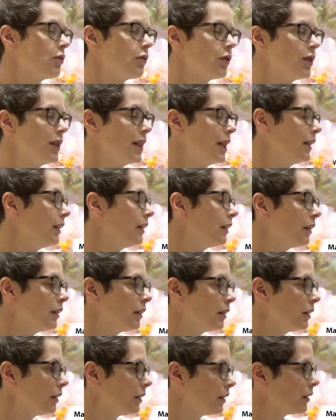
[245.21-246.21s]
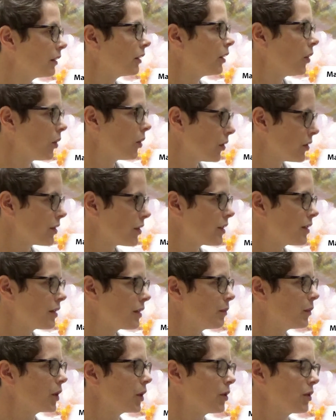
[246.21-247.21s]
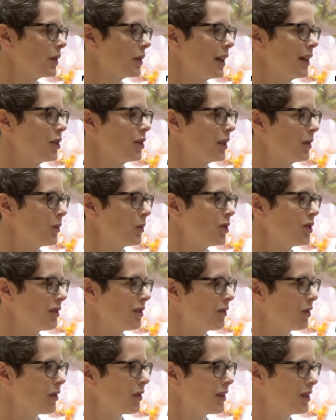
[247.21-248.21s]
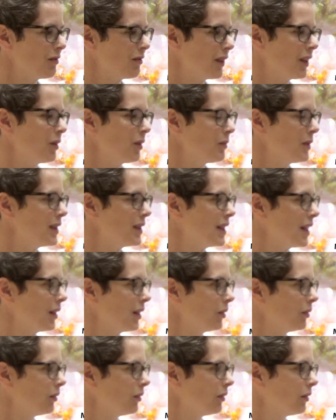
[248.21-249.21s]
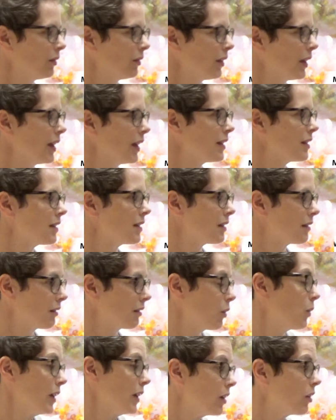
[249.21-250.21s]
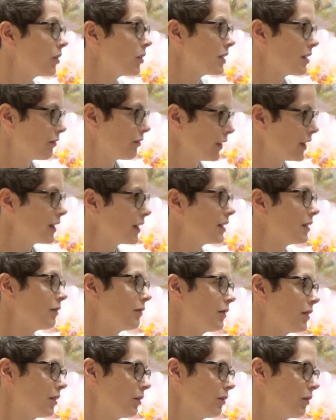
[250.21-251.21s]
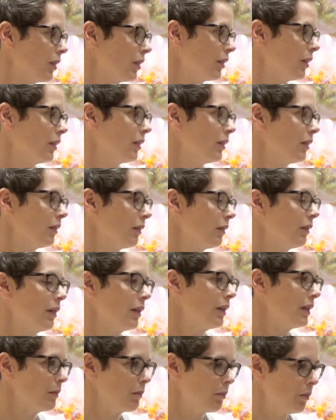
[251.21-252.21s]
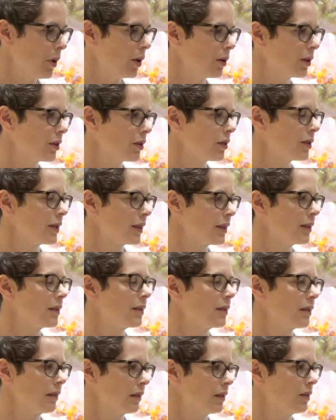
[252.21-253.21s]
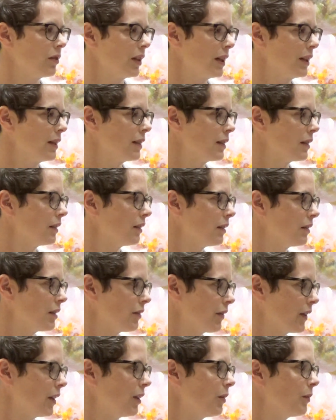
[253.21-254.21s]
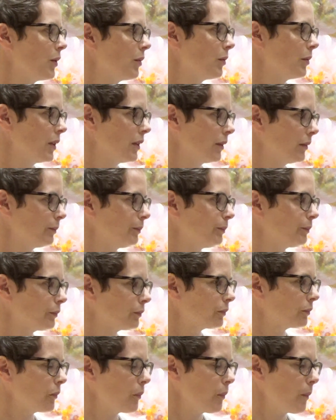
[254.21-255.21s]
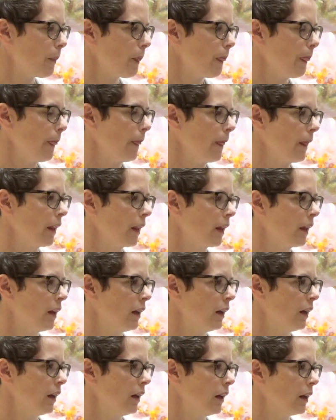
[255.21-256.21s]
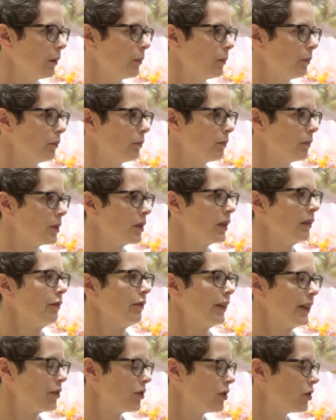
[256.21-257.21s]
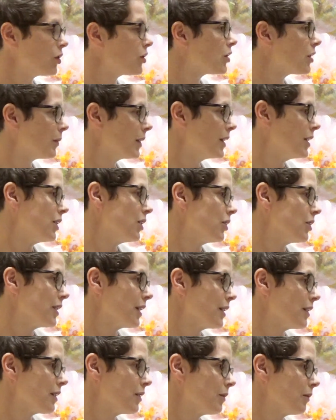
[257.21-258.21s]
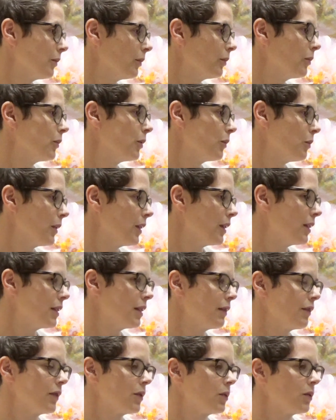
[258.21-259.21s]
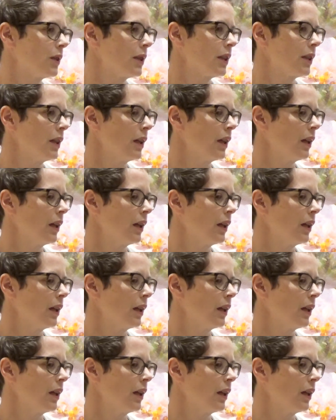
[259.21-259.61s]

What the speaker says: routine costs, because actually once you've got the development down, it's quite cost effective to run the markers. It's trying to develop them and to kind of introduce them into your system would be the difficulty.